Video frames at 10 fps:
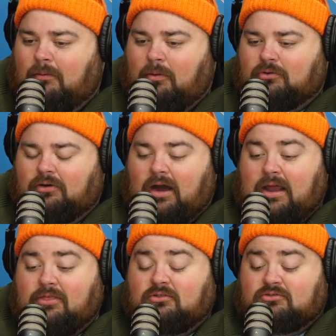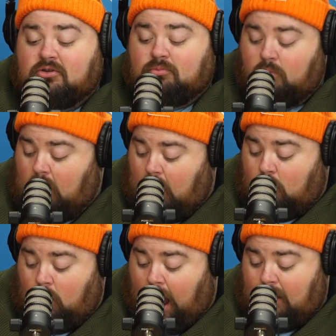holder, and
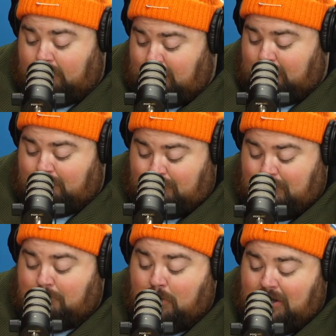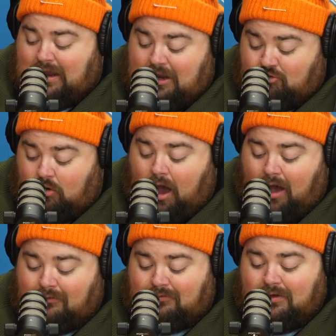I put it in
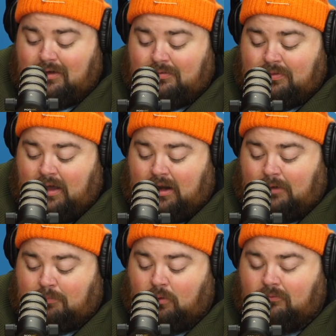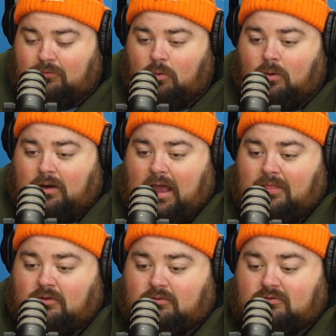drive, and I pull forward,
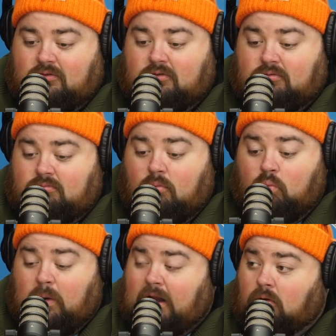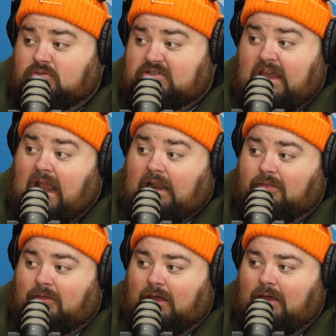and we don't say
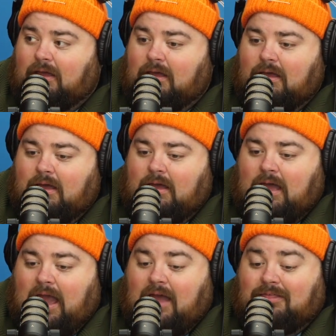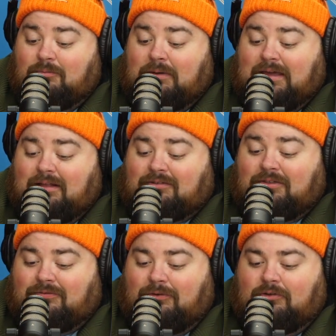anything. And then we get to
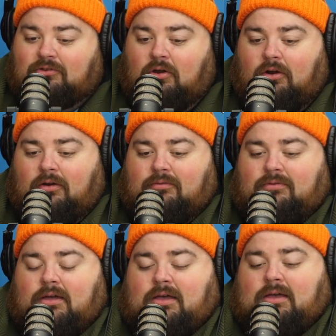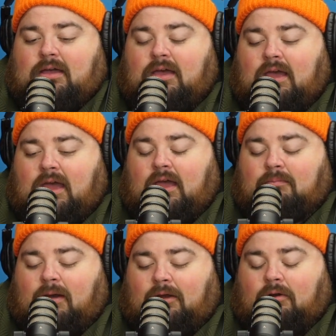the first curve, and
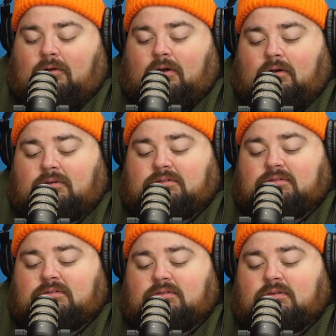my girl goes,